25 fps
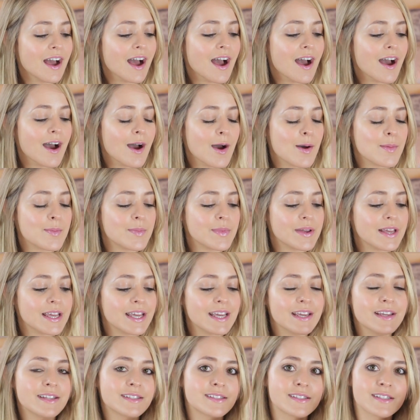
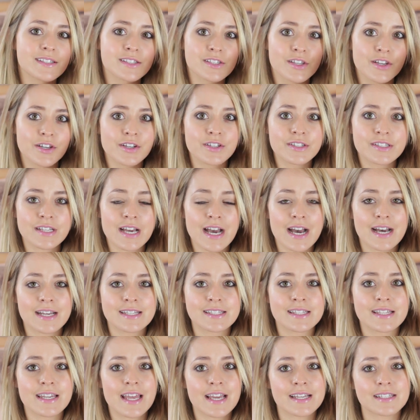It isn't as good
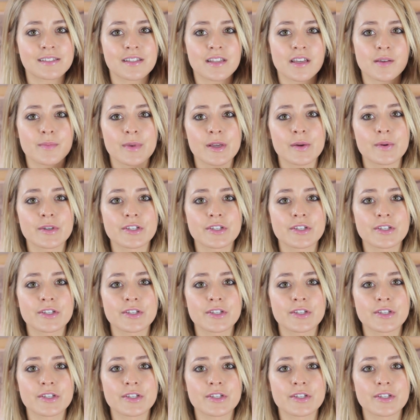as the Nectar Thermique,